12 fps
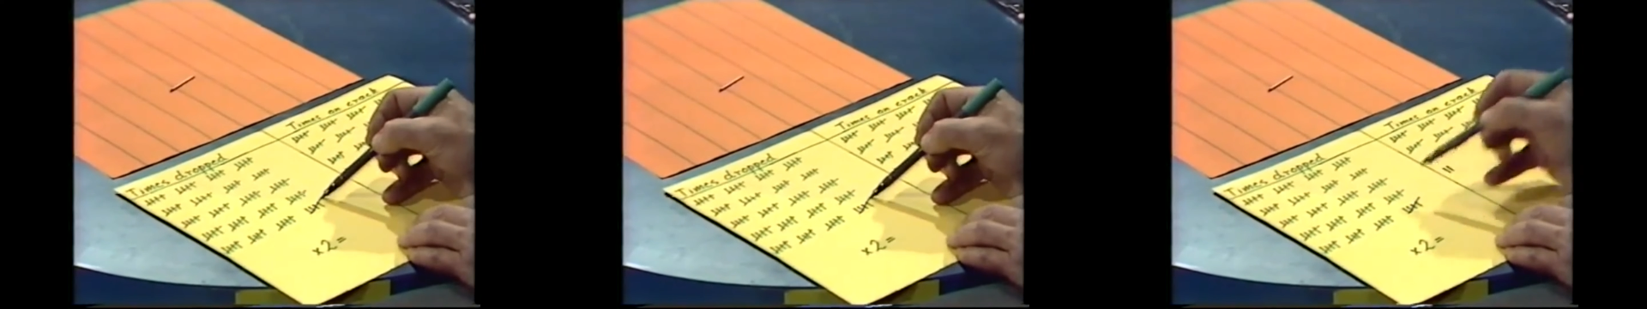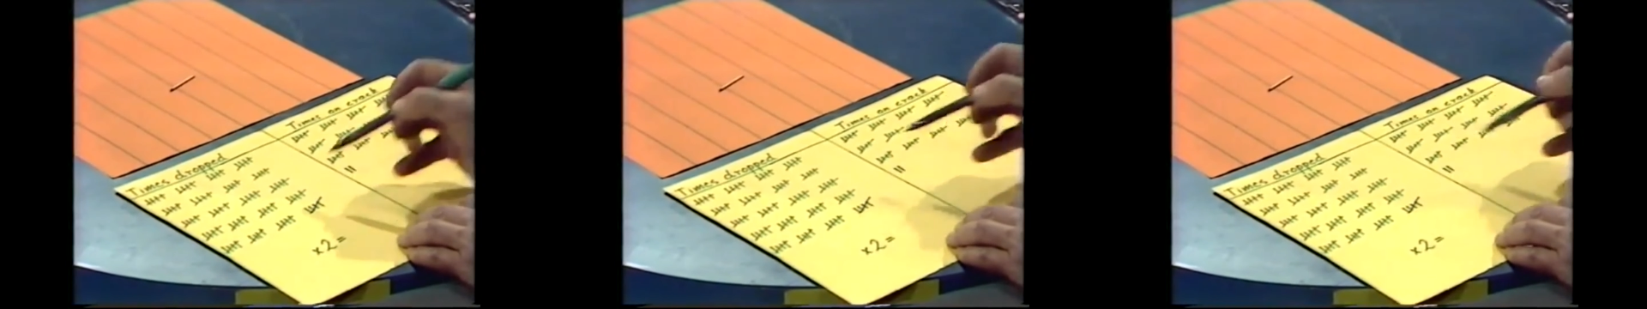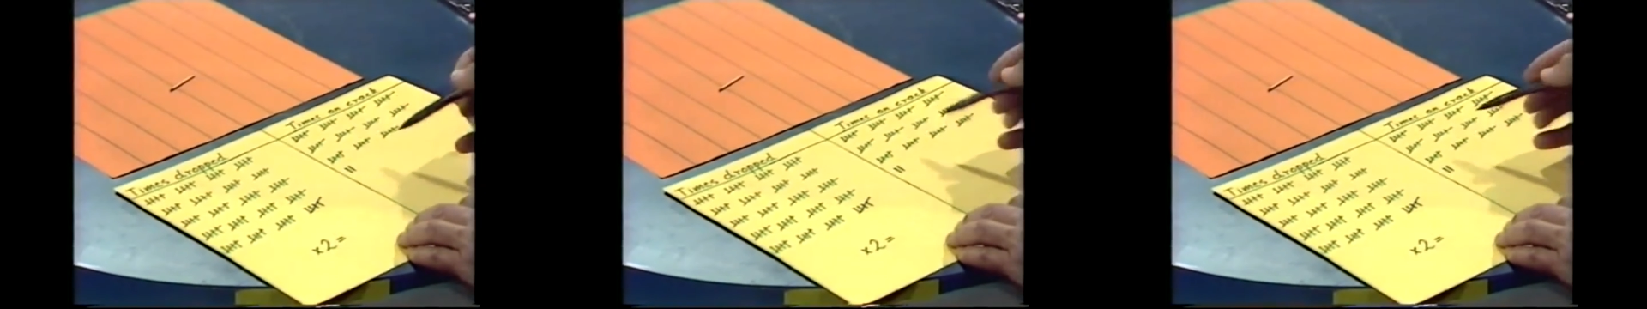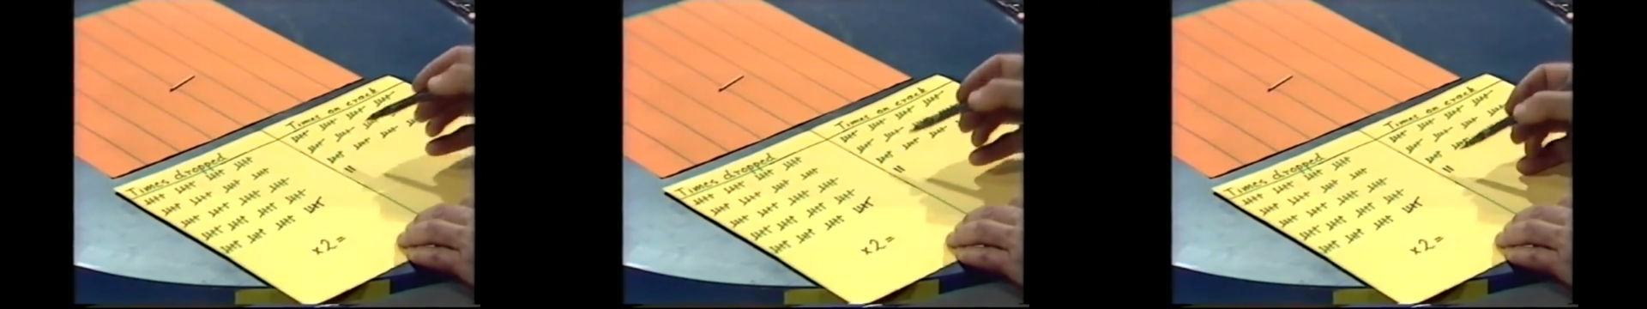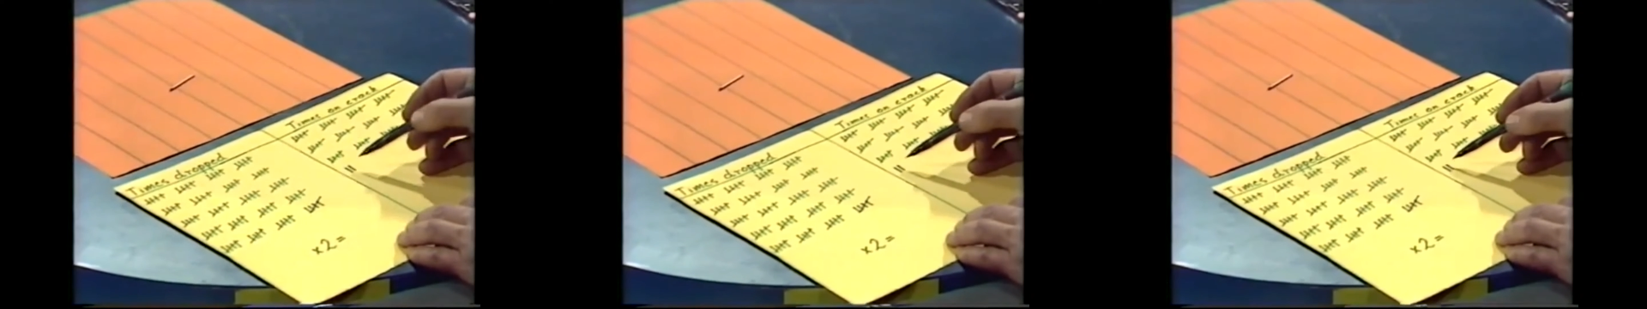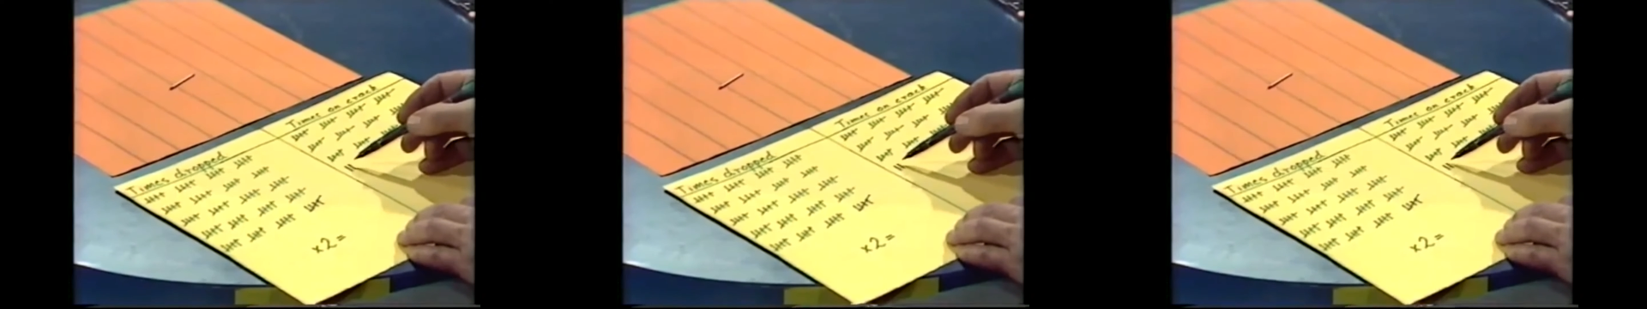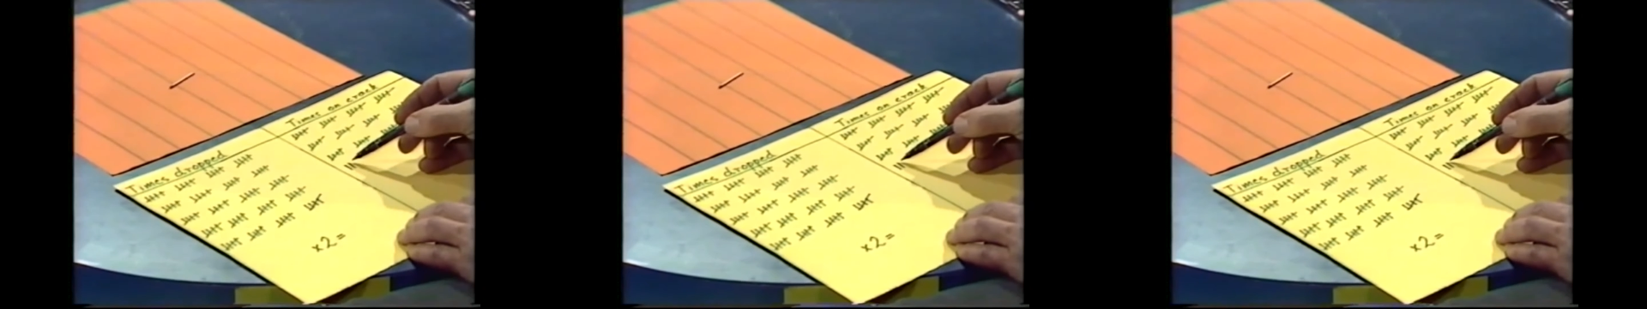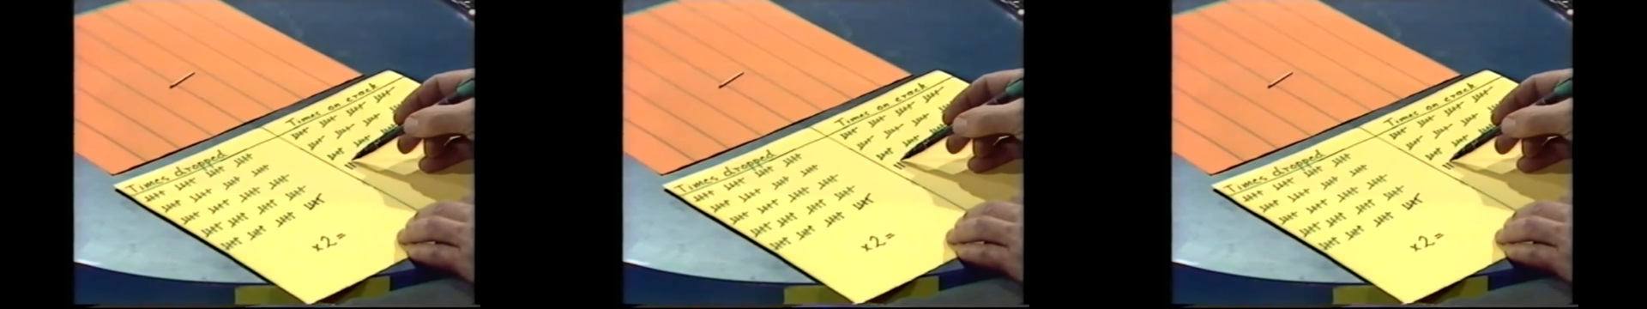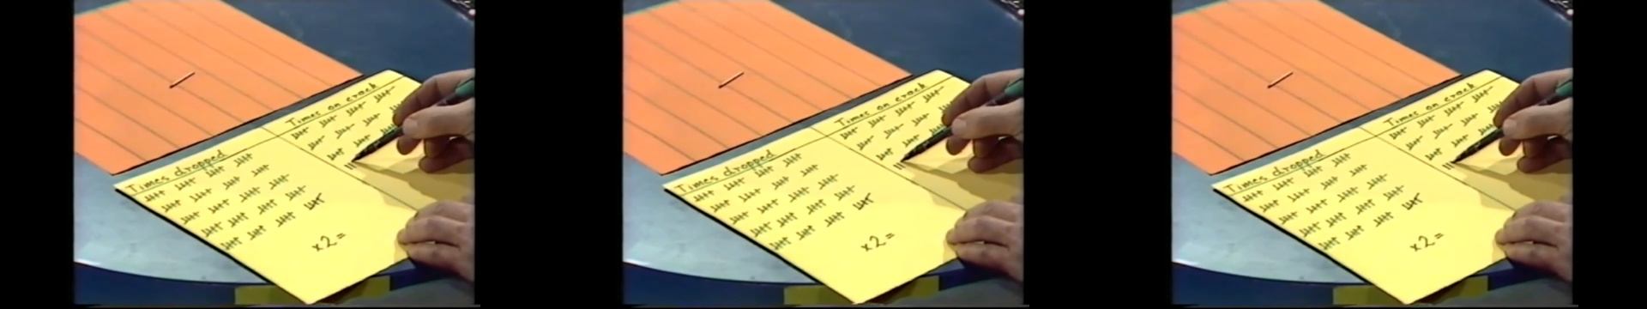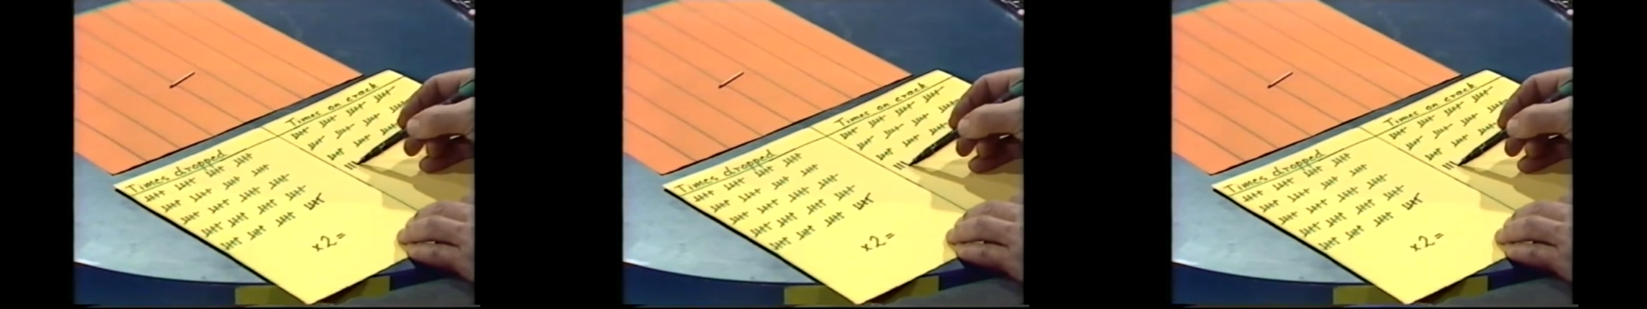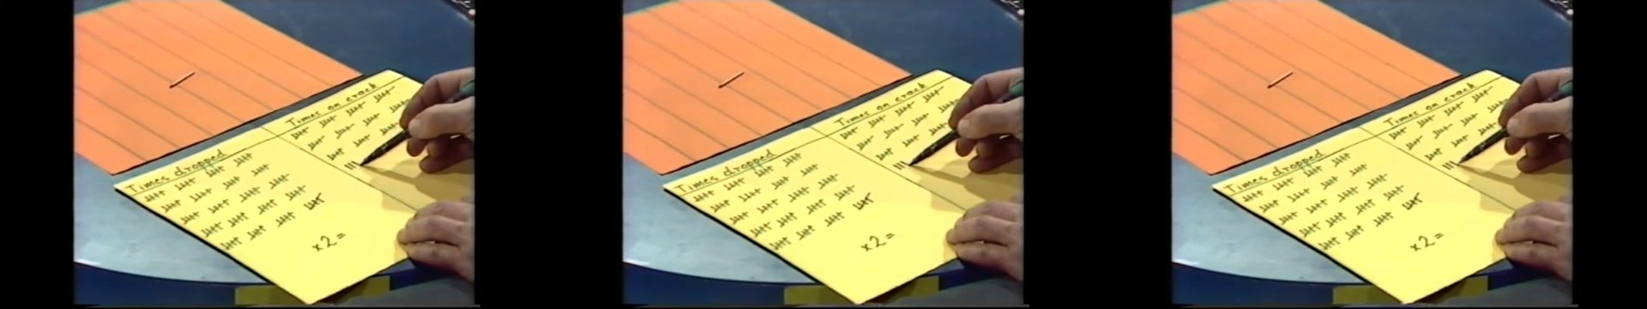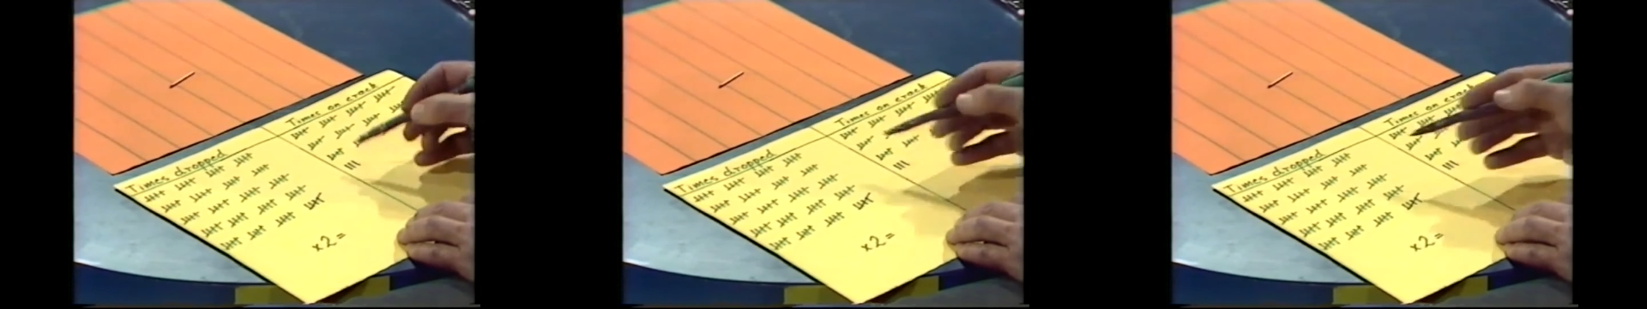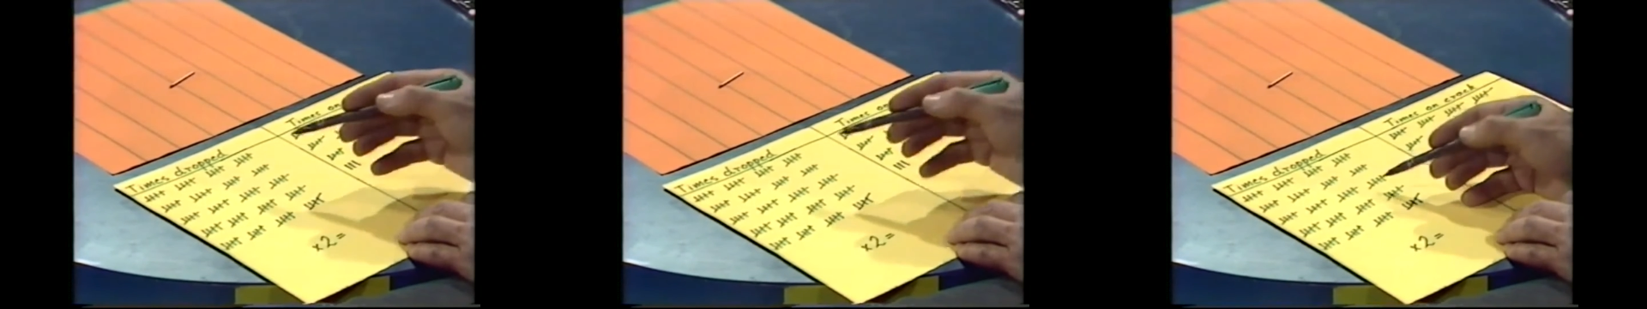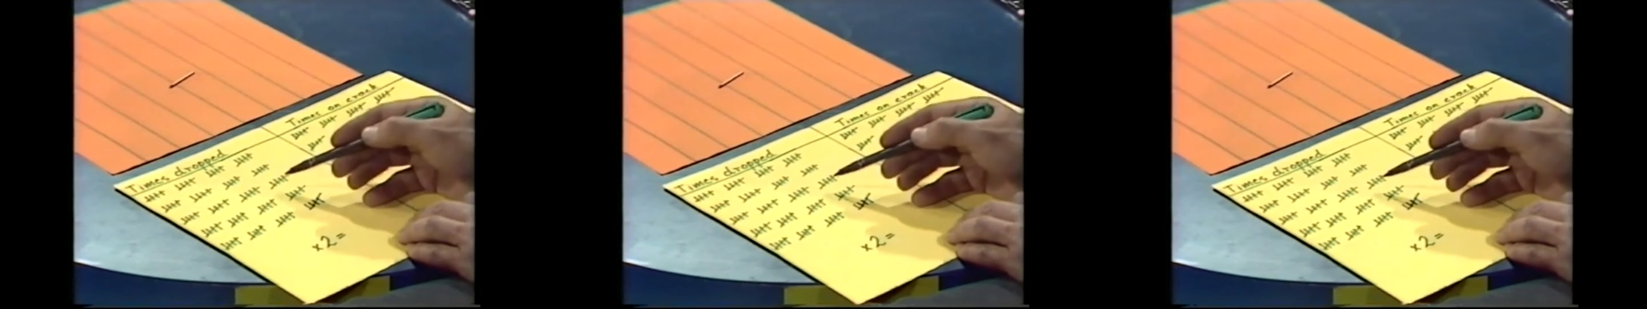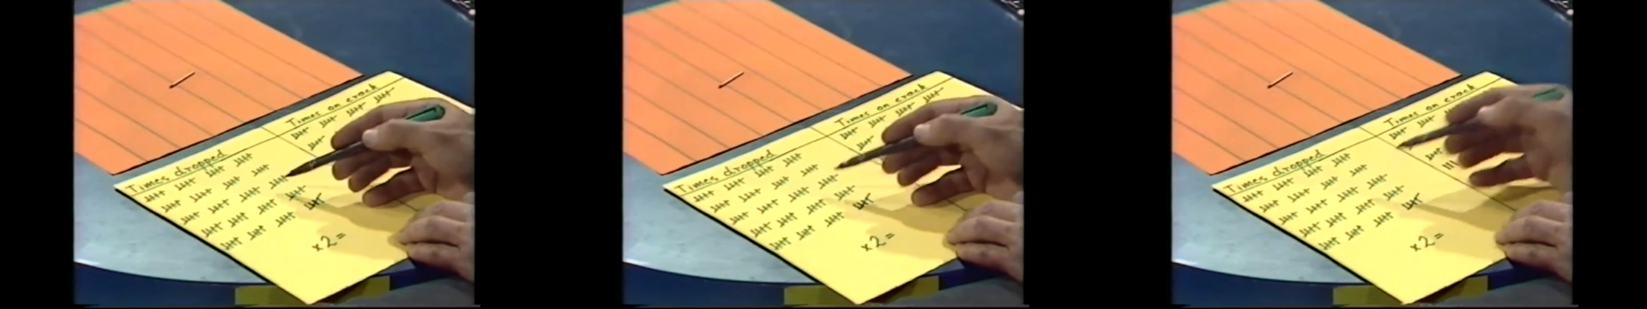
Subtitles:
[unreadable: no face in view]